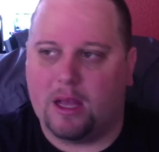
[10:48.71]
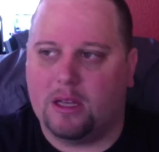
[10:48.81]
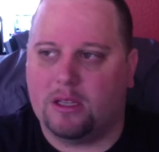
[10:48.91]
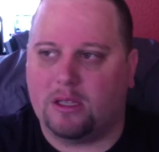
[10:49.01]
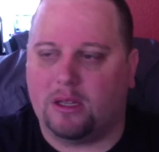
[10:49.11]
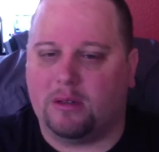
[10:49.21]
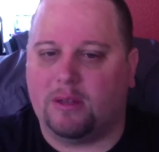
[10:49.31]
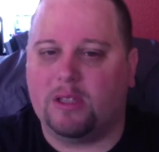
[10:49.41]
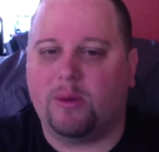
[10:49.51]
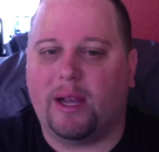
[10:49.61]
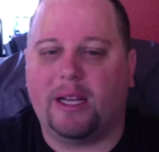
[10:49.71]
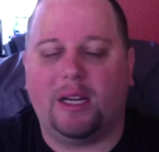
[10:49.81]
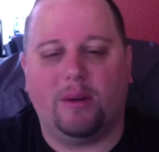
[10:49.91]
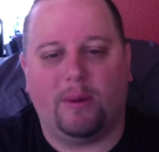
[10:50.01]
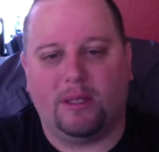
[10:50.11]
So that's why I
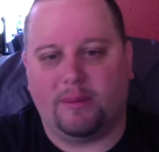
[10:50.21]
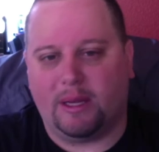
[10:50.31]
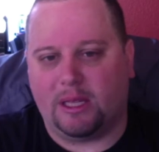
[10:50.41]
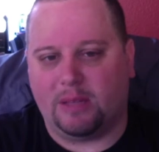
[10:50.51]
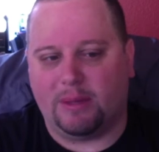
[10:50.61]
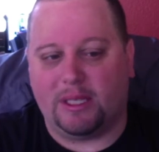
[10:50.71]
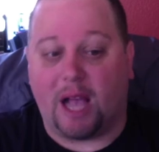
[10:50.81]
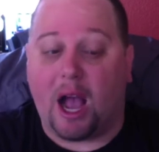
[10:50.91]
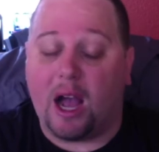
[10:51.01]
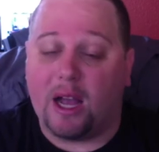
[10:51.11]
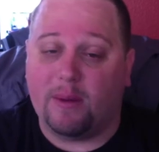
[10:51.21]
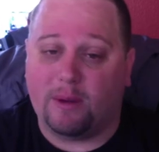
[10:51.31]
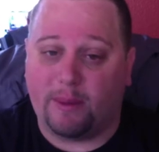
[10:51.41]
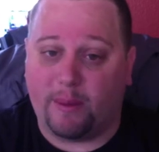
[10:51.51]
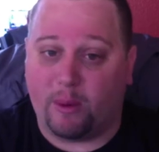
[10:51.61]
kind of wanted to make this because I
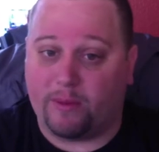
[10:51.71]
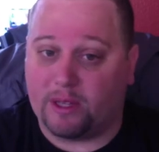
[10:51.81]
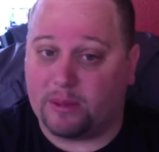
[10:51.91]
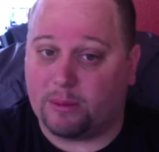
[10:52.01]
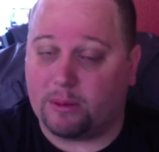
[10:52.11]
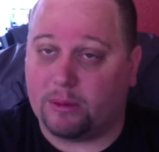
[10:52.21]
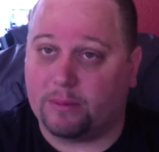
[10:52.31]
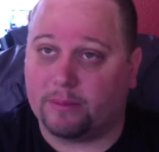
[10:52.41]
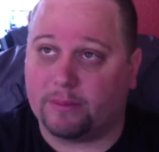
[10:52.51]
want to be more visible.